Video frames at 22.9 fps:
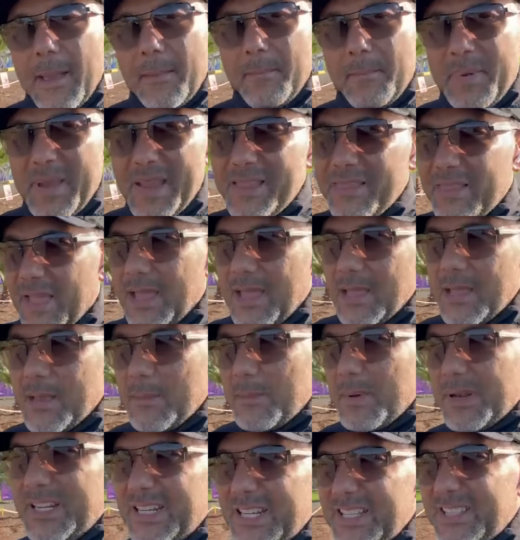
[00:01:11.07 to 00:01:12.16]
been there,
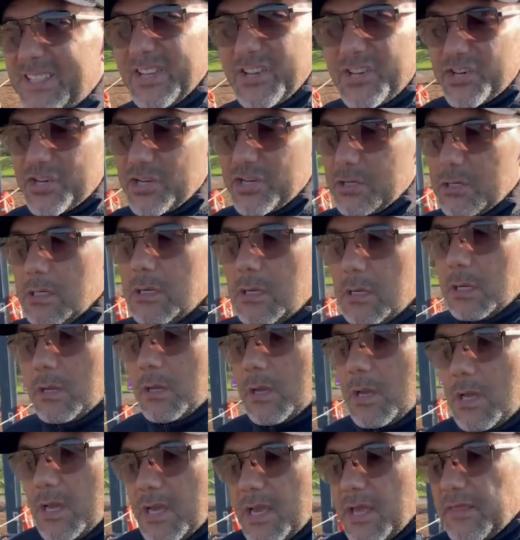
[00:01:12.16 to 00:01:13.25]
but in addition,
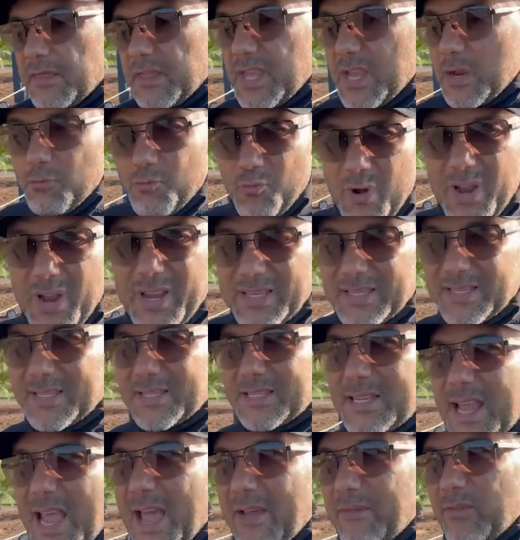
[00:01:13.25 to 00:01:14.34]
the rents
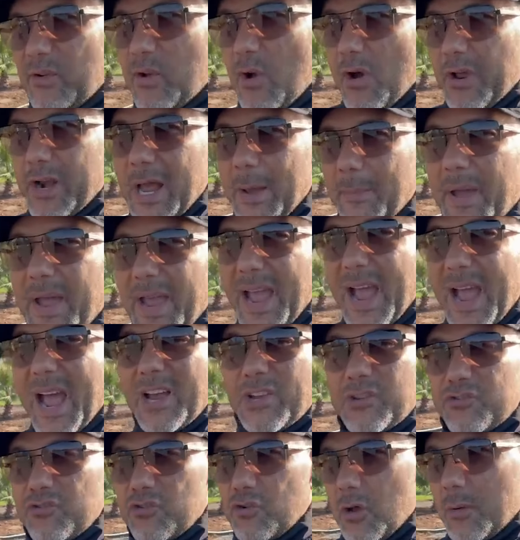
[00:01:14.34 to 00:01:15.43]
have gone up
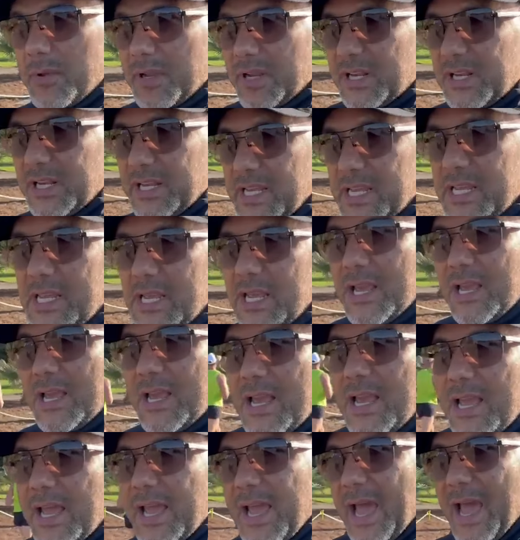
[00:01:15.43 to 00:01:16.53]
astronomically
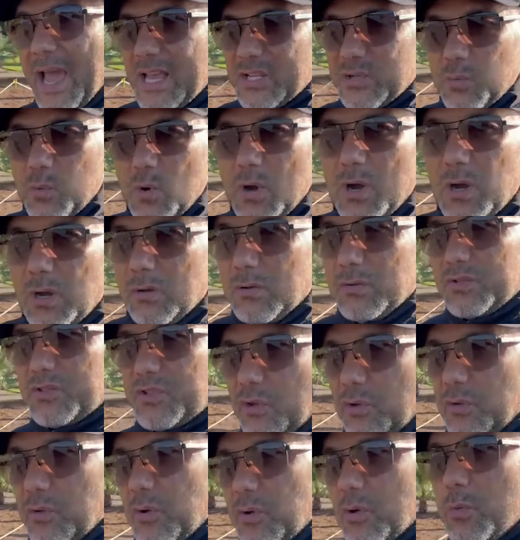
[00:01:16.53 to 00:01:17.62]
as well.
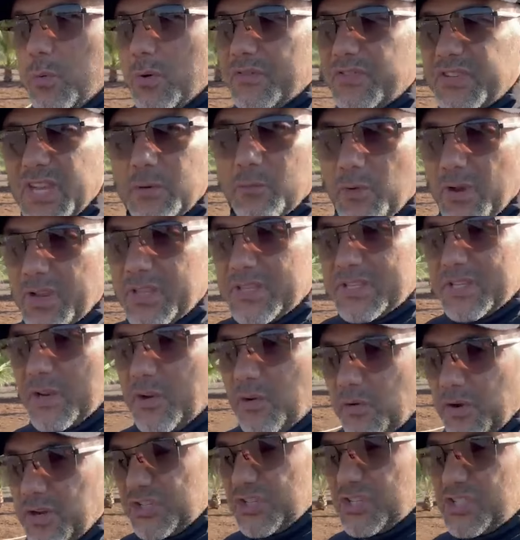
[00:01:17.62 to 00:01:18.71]
So we've seen rents
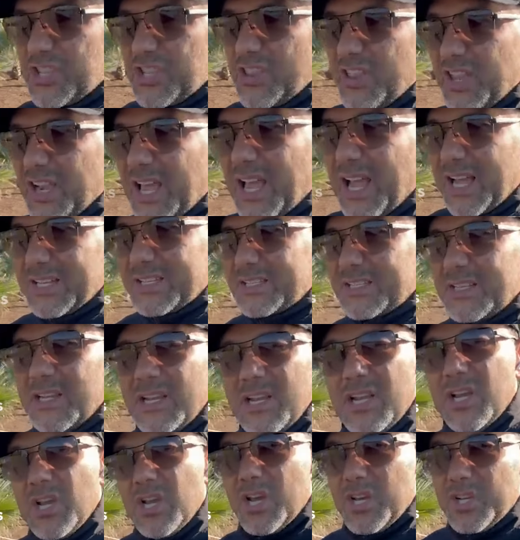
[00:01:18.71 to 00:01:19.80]
increase just in the last
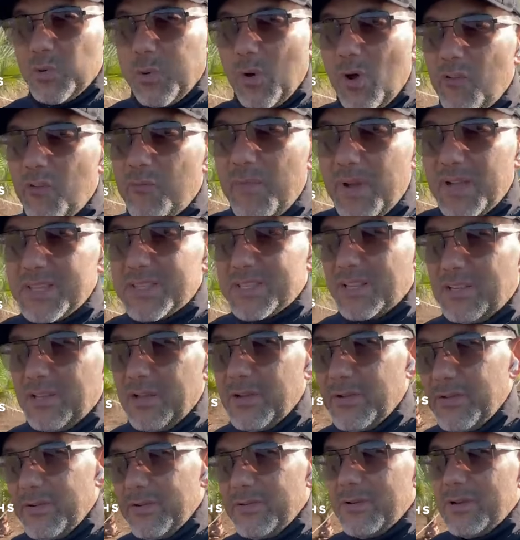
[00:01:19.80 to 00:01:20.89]
12 months
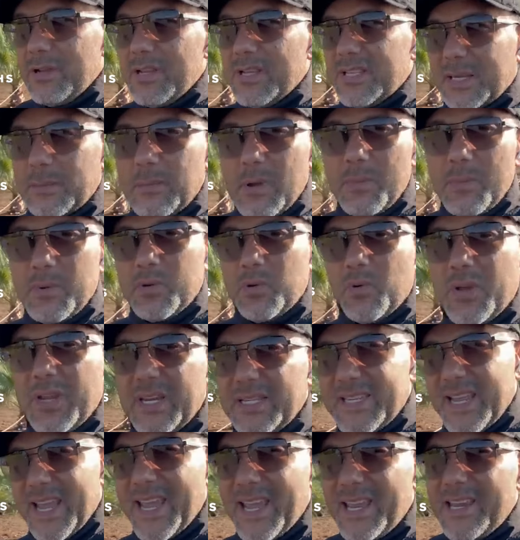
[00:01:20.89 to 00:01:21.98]
alone, somewhere between
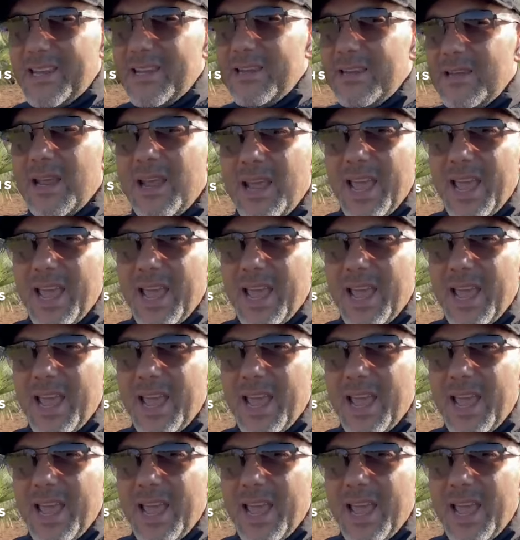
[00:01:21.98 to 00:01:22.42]
10